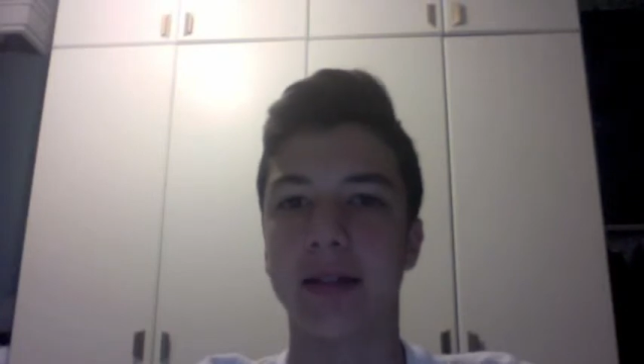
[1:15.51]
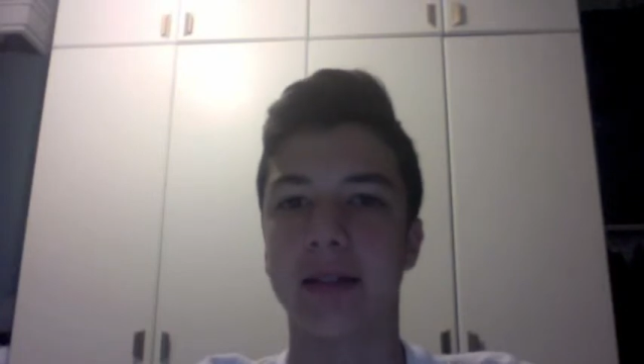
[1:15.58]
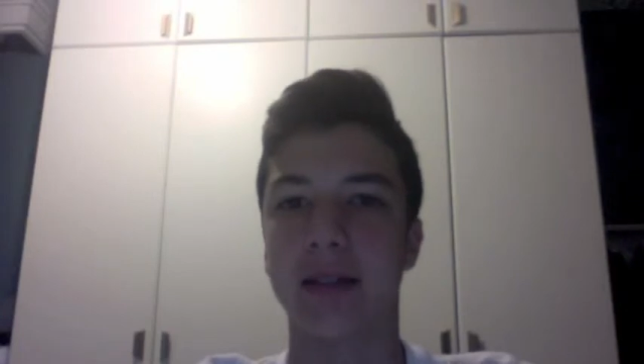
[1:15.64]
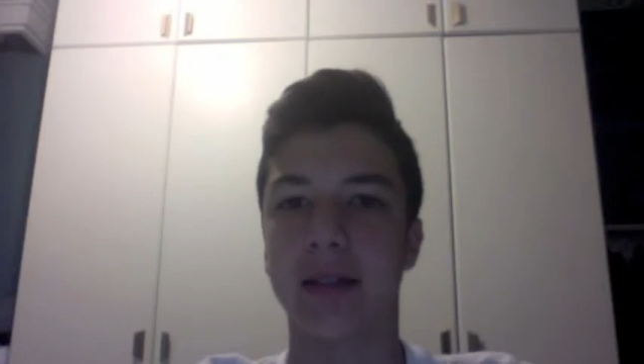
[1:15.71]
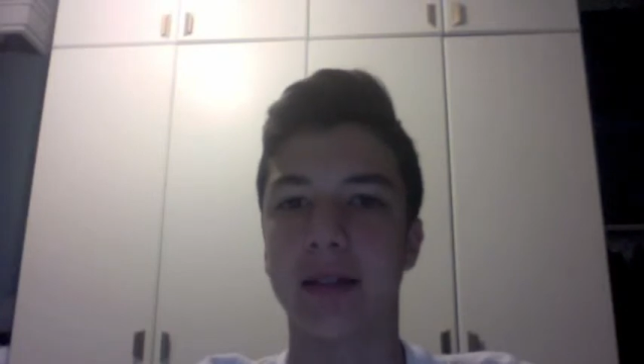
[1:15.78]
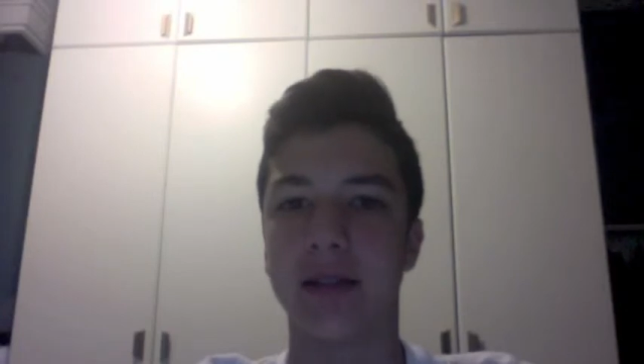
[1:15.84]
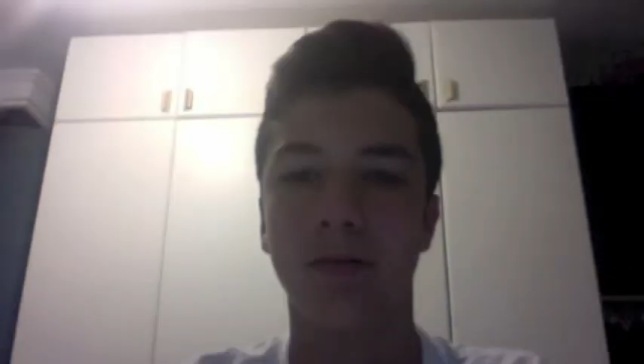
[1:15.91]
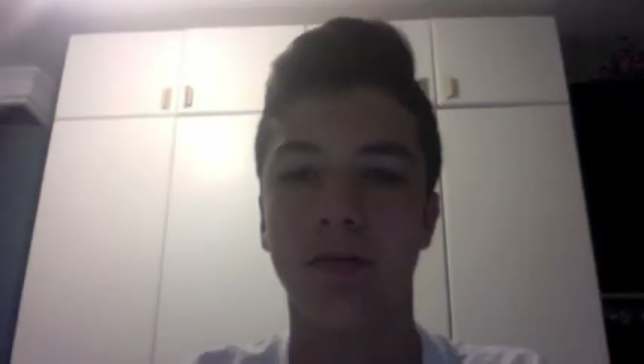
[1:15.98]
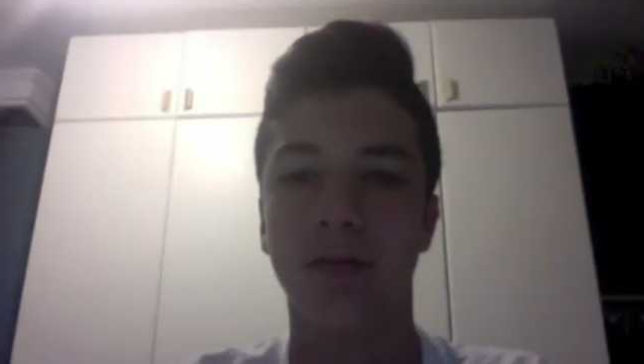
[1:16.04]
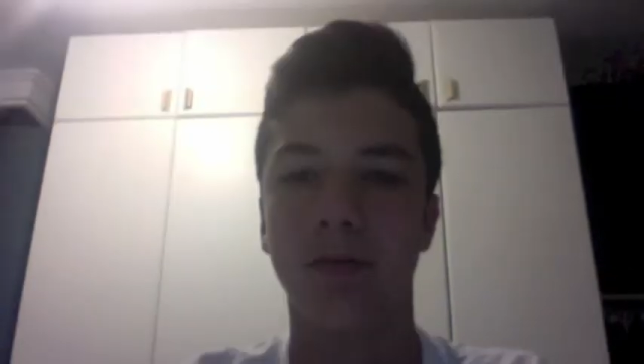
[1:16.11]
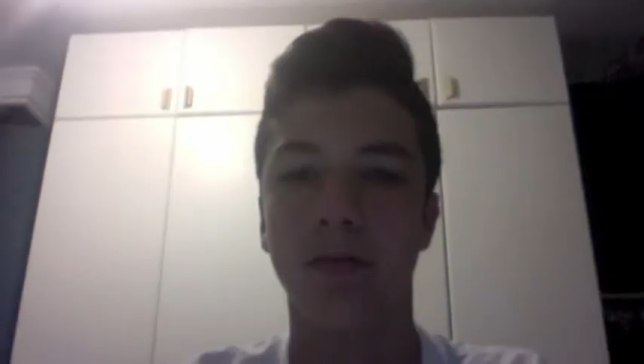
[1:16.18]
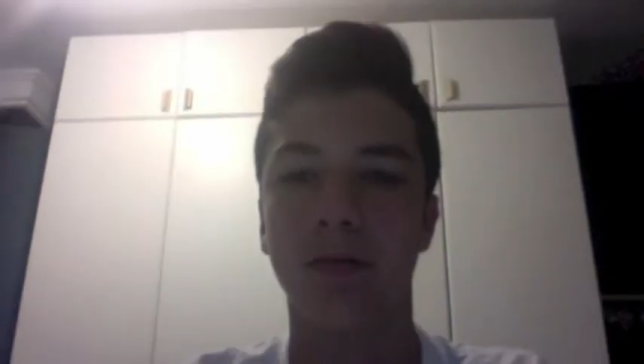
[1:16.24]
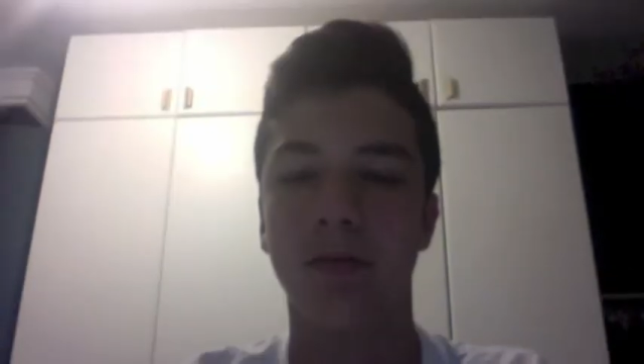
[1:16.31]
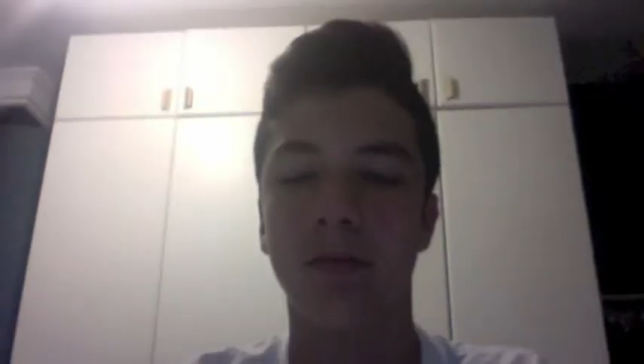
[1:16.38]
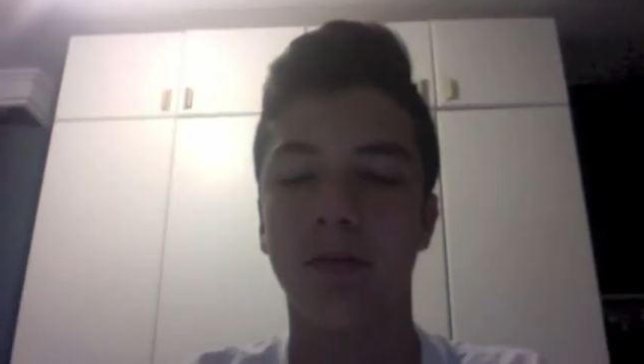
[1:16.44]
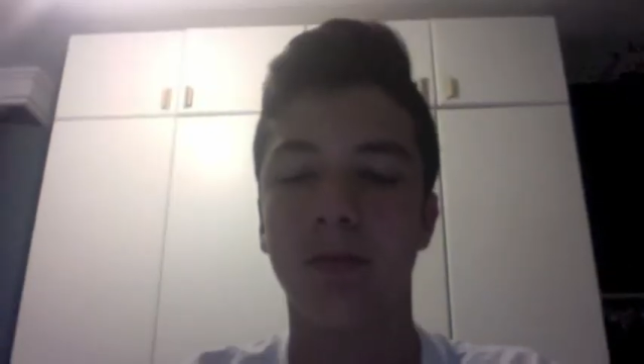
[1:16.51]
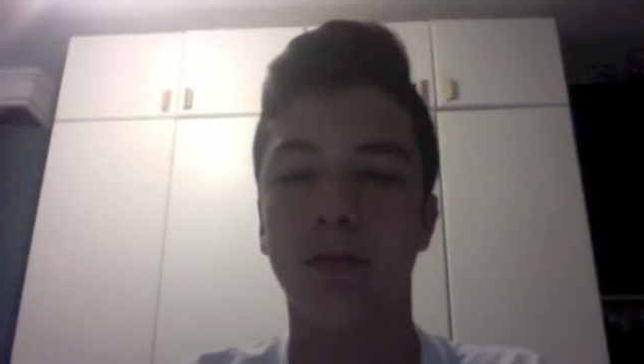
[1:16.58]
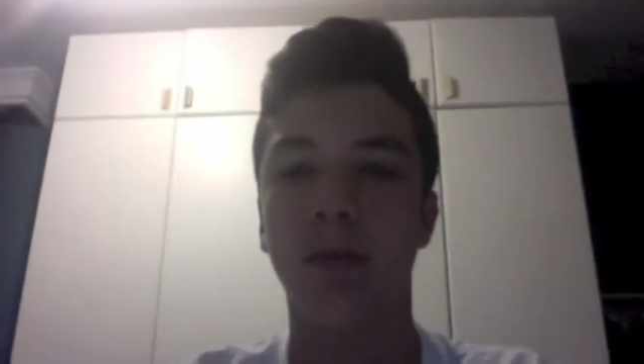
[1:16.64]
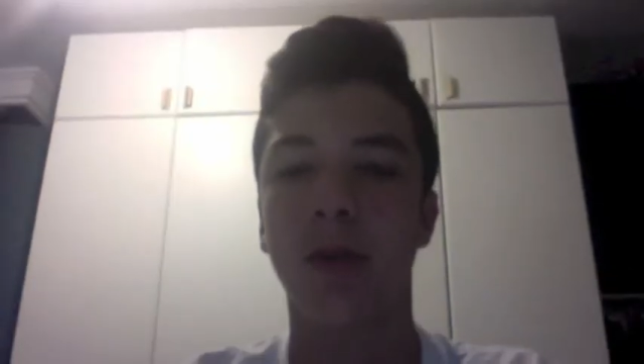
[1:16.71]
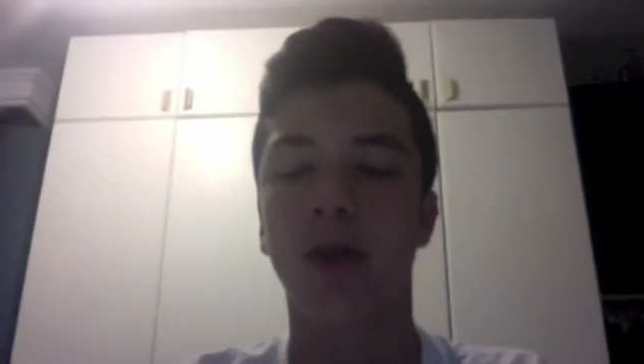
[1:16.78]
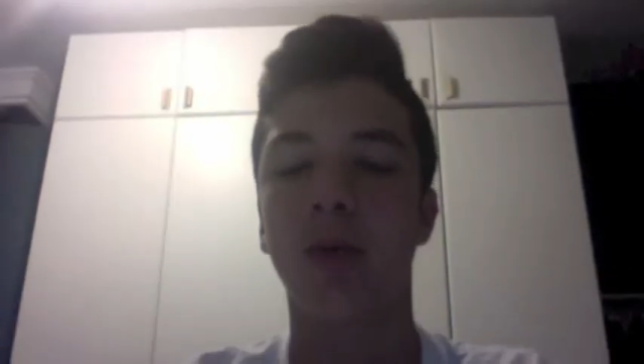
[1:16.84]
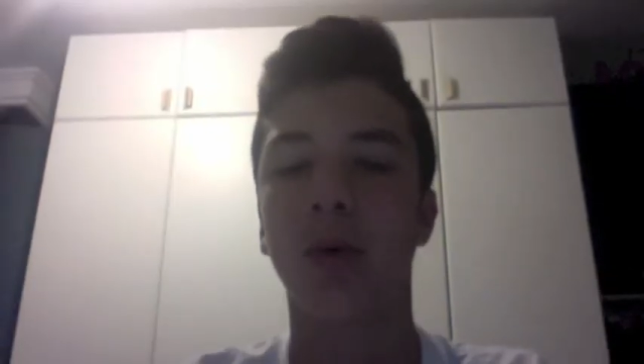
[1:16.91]
sins.
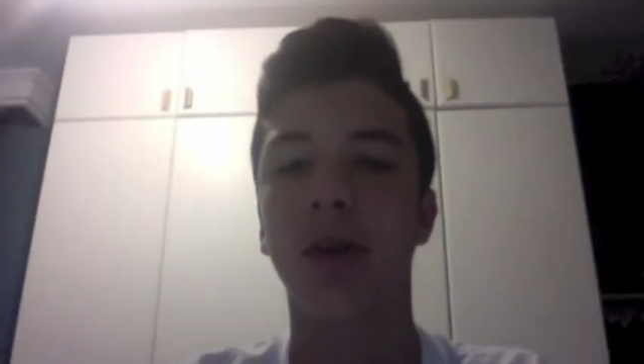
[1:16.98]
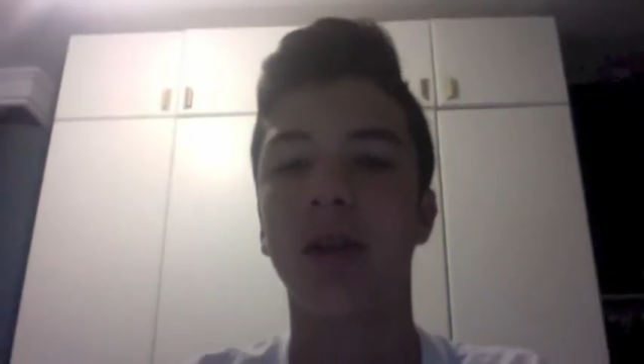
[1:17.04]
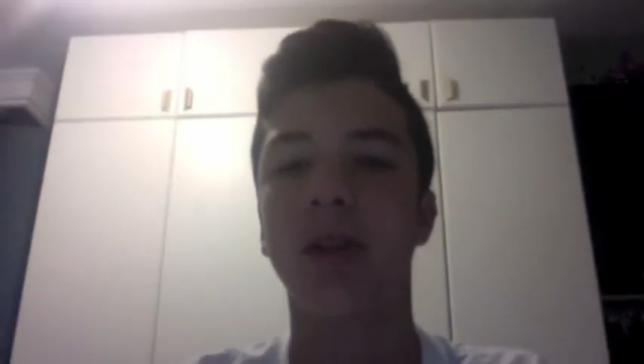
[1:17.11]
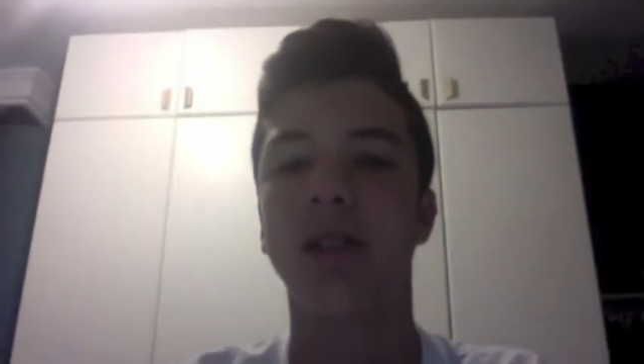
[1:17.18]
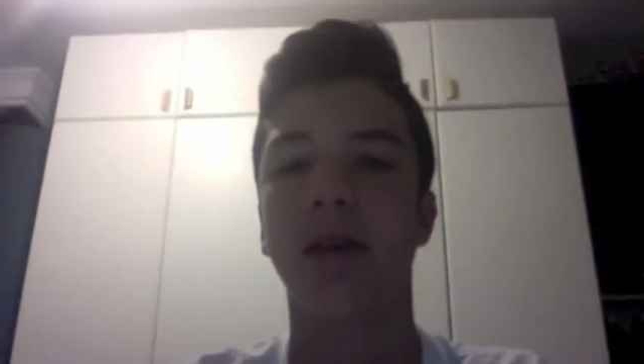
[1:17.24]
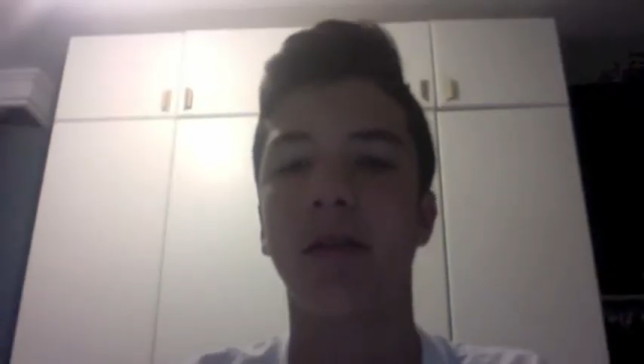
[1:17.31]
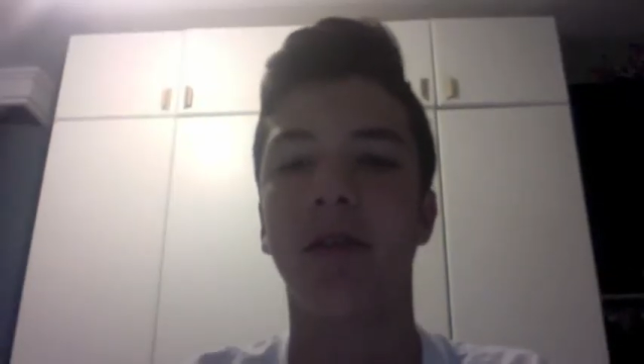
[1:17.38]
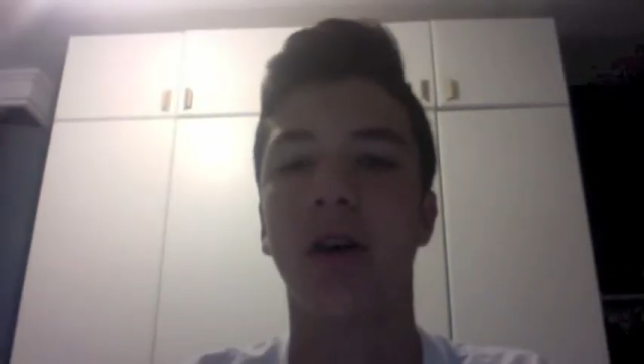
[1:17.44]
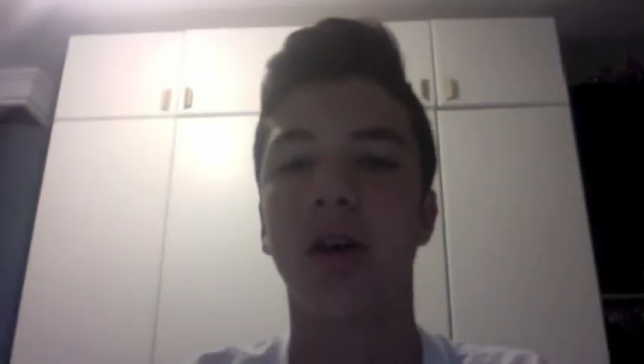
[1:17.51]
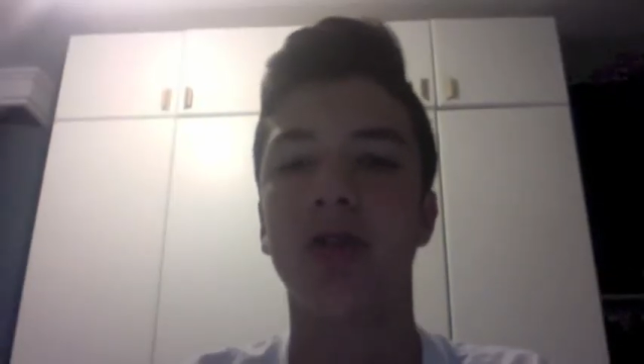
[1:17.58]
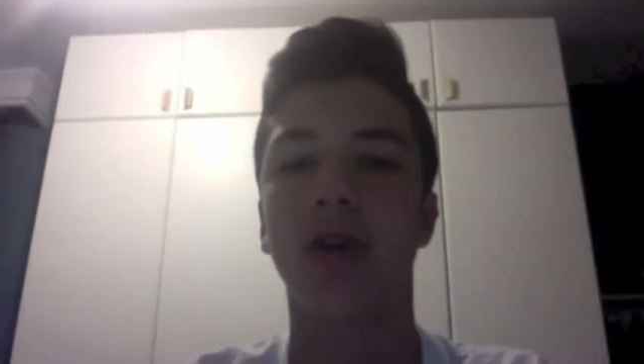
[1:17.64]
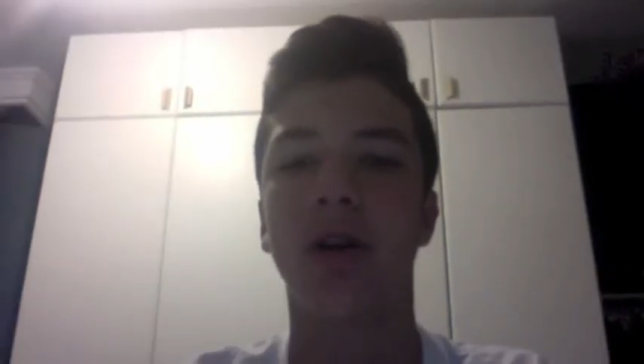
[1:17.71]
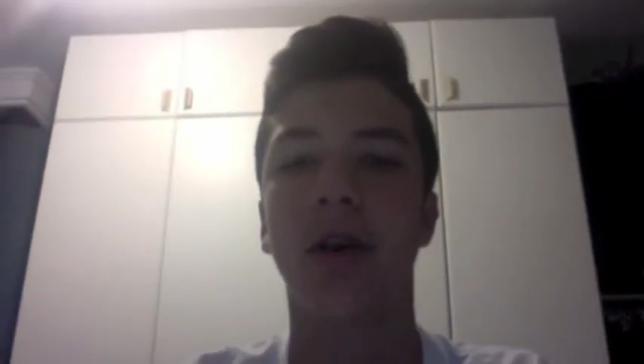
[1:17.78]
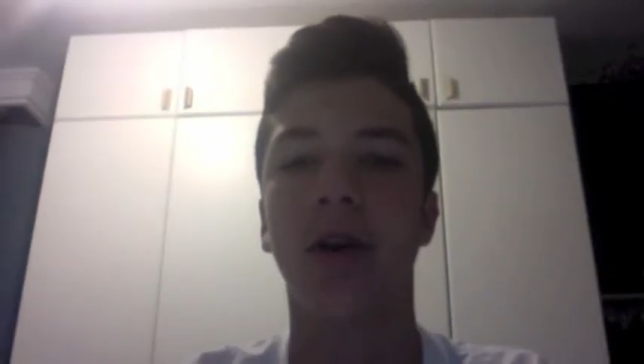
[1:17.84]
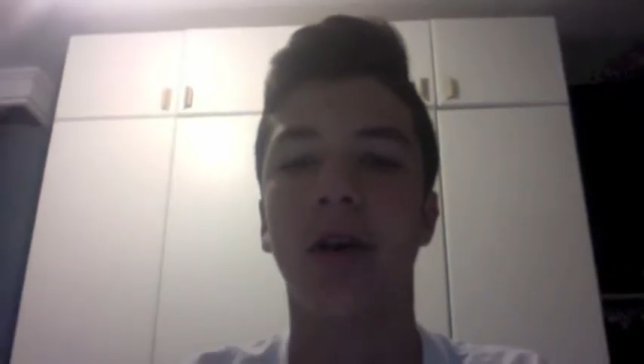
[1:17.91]
Between the 700 and